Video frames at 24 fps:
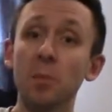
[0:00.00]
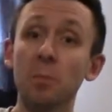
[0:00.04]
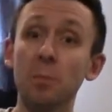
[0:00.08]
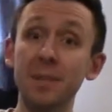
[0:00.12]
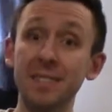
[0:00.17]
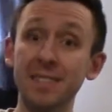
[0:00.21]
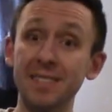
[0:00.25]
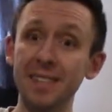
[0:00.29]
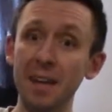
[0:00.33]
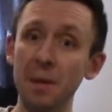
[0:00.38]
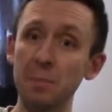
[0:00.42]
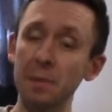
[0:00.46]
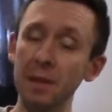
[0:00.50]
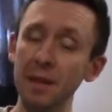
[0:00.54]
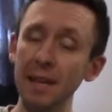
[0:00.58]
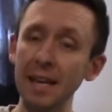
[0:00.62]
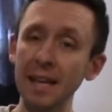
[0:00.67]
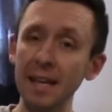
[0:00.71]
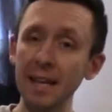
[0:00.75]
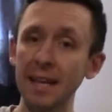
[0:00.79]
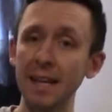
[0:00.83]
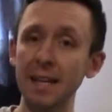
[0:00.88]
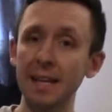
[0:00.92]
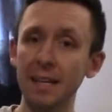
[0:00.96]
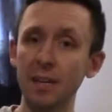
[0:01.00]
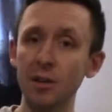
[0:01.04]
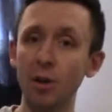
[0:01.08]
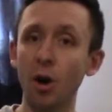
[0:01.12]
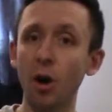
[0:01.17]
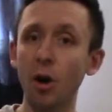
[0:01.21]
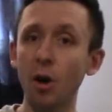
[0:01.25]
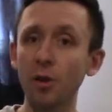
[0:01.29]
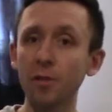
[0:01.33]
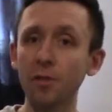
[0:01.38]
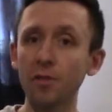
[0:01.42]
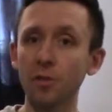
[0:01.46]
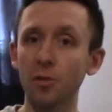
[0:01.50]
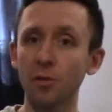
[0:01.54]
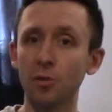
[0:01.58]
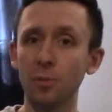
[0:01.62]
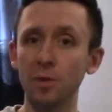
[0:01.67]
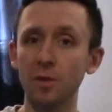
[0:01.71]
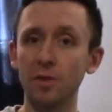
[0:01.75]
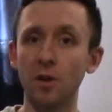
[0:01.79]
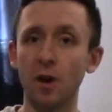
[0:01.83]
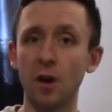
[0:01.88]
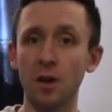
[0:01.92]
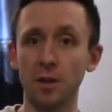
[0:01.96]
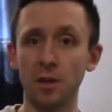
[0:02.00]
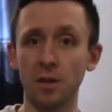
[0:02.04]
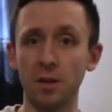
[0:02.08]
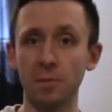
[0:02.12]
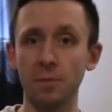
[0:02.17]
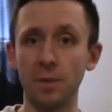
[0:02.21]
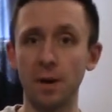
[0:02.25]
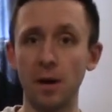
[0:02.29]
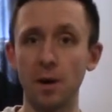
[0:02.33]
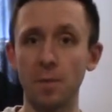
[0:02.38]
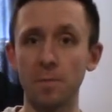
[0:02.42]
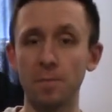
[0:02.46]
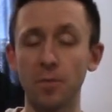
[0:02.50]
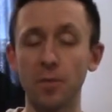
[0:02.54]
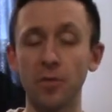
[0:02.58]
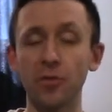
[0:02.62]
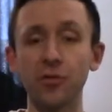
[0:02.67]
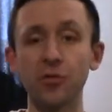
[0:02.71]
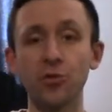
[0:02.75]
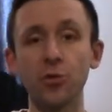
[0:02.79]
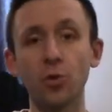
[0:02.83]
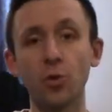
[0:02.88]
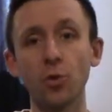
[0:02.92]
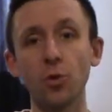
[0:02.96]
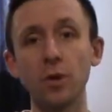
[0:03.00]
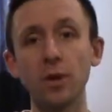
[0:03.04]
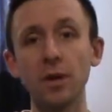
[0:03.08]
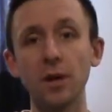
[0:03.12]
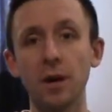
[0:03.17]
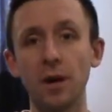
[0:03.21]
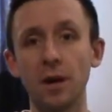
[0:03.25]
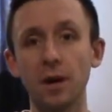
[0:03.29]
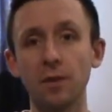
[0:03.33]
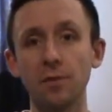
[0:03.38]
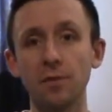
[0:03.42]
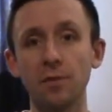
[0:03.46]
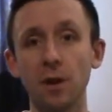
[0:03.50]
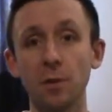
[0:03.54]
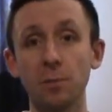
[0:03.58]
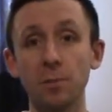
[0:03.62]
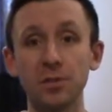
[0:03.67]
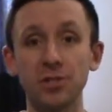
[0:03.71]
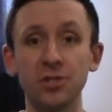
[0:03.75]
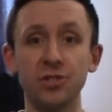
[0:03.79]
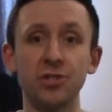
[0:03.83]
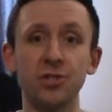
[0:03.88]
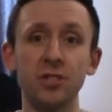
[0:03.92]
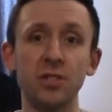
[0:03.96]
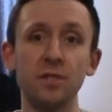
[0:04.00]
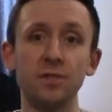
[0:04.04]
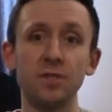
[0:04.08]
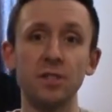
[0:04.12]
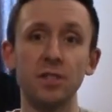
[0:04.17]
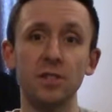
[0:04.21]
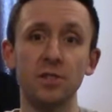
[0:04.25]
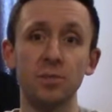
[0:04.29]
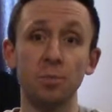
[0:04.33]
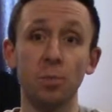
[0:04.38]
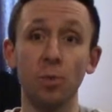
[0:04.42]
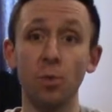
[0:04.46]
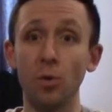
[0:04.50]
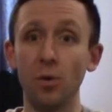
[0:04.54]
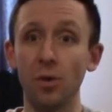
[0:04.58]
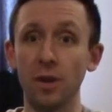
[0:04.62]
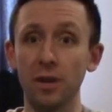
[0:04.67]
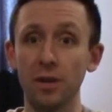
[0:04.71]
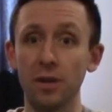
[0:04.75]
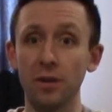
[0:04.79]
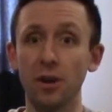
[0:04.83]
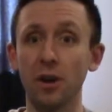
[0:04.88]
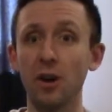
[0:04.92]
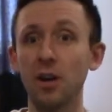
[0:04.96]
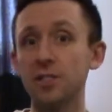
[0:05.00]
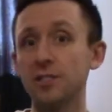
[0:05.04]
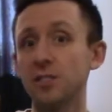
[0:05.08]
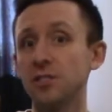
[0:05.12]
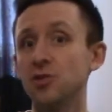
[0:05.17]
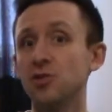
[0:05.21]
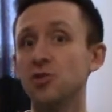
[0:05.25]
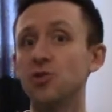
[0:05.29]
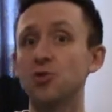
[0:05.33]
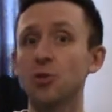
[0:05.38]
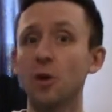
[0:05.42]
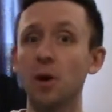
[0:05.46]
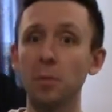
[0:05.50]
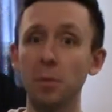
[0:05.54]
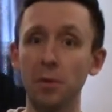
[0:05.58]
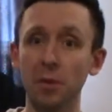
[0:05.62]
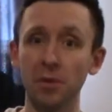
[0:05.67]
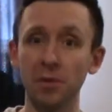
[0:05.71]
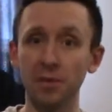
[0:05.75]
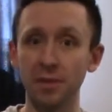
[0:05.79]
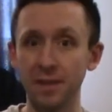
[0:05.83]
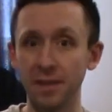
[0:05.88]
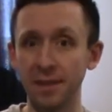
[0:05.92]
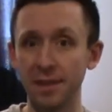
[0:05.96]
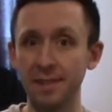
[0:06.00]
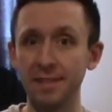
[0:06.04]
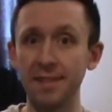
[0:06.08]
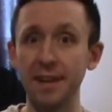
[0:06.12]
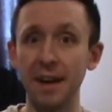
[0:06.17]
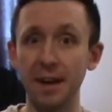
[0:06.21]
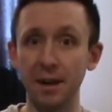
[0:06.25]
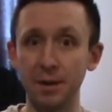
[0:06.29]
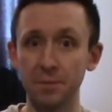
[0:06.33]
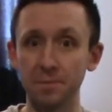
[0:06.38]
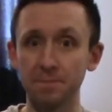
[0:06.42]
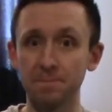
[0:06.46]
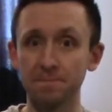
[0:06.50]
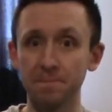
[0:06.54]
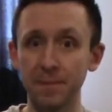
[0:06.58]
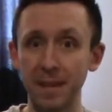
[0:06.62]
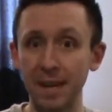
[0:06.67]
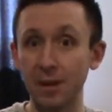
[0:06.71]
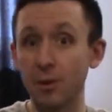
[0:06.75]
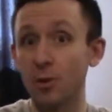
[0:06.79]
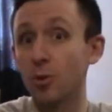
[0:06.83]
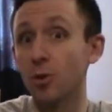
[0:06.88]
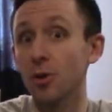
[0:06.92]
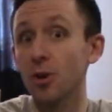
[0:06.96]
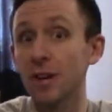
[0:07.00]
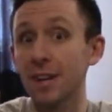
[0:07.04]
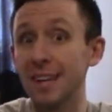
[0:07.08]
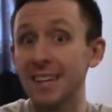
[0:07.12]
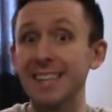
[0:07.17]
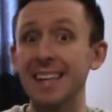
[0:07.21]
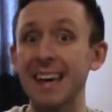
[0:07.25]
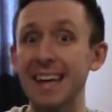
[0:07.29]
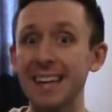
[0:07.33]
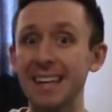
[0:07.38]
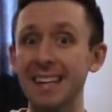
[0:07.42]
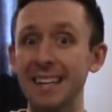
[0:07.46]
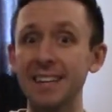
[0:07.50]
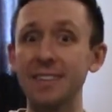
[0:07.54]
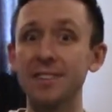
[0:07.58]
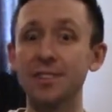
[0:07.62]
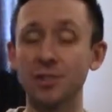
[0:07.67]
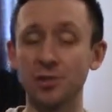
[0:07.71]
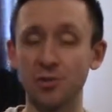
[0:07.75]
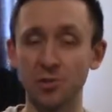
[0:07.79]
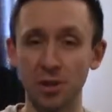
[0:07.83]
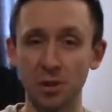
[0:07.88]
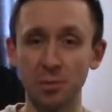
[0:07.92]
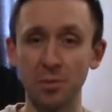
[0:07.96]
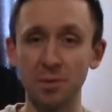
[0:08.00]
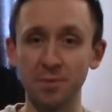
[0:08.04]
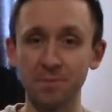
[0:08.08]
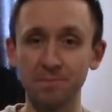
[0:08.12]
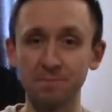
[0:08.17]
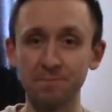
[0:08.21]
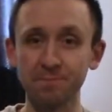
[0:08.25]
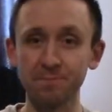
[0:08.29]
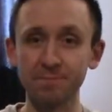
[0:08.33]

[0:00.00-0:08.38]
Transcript: But Sambalele can also be talking about the story of a mischievous boy causing trouble in a town or getting into trouble.